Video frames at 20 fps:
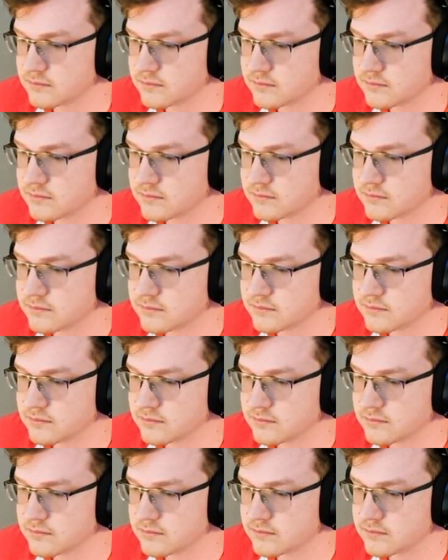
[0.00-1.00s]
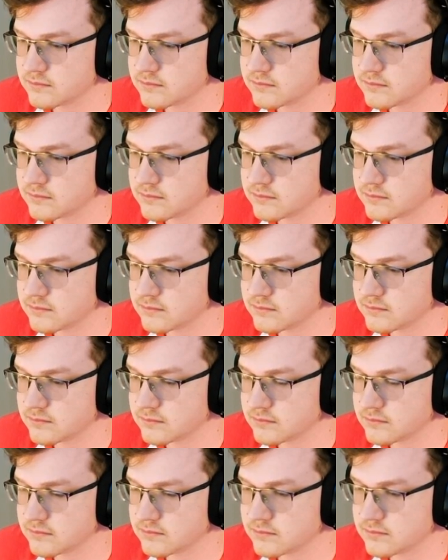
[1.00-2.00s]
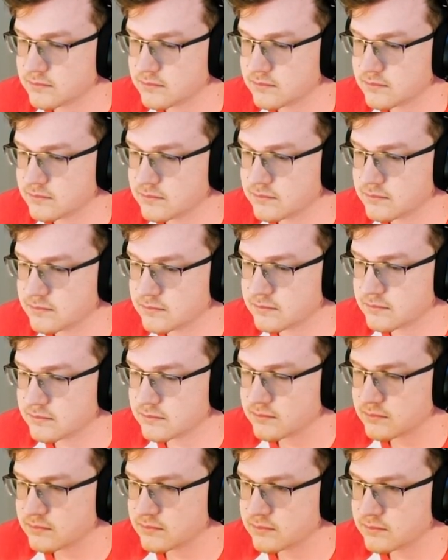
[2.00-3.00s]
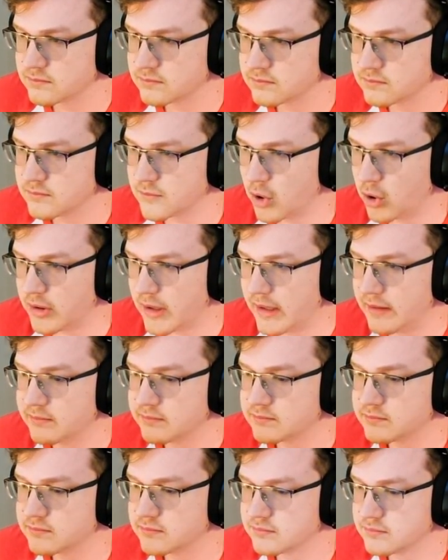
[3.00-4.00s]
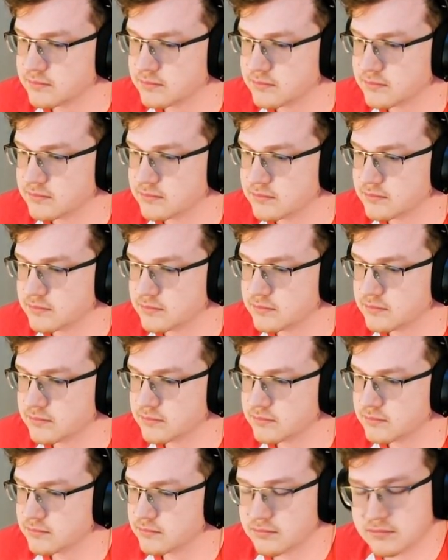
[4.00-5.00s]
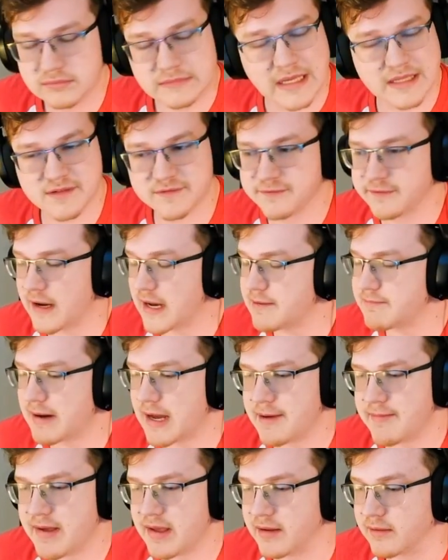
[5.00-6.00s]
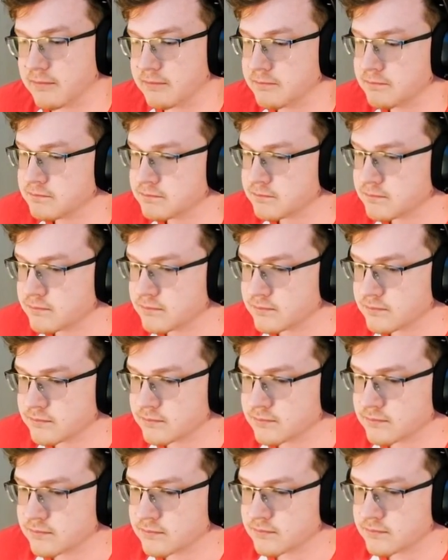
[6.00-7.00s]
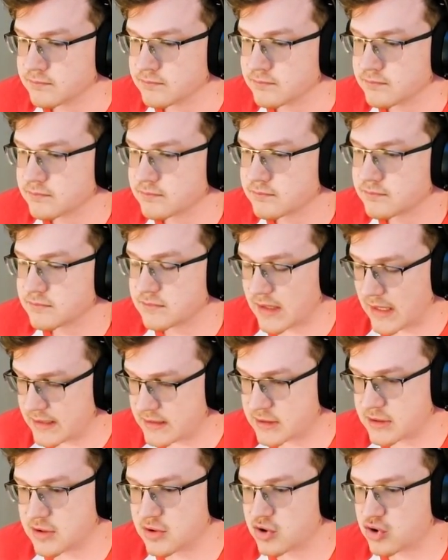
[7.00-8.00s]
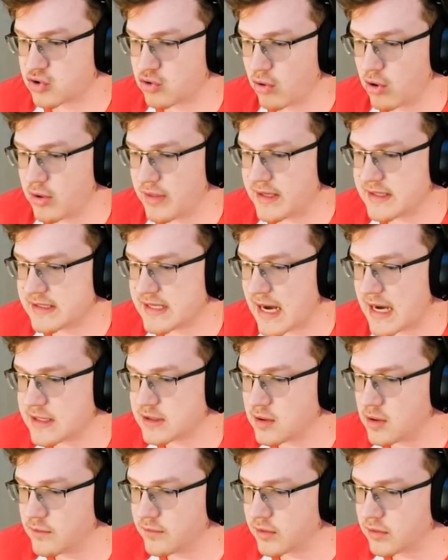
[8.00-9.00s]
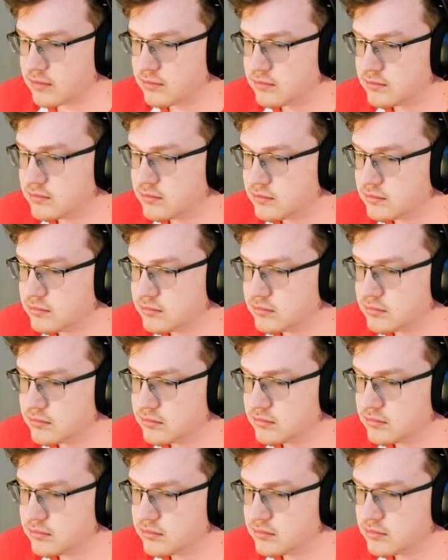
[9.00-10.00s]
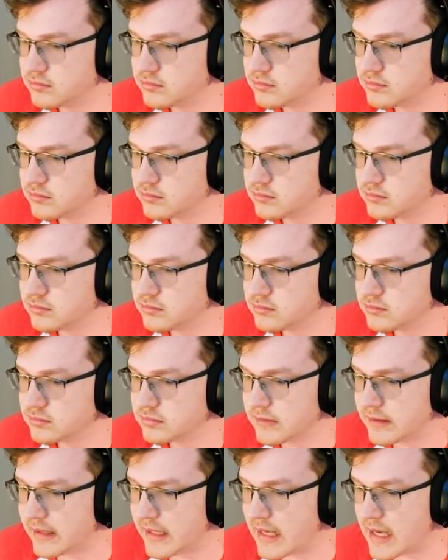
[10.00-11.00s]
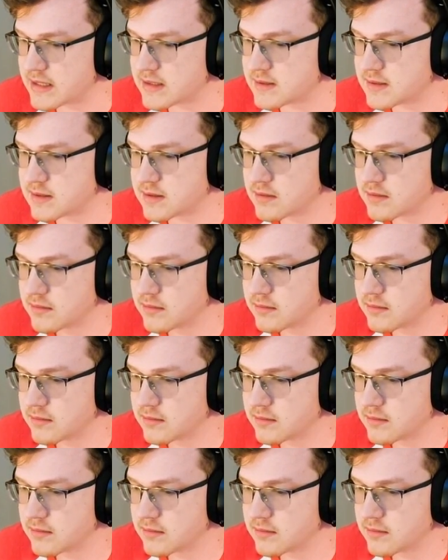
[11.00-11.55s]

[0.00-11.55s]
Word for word: once you click upload, your life is over. Okay. Everyone you love is fucked. That's fine by me. But it's the right thing to do. That's screw these guys over. Murkoff worth that much to you? Yes.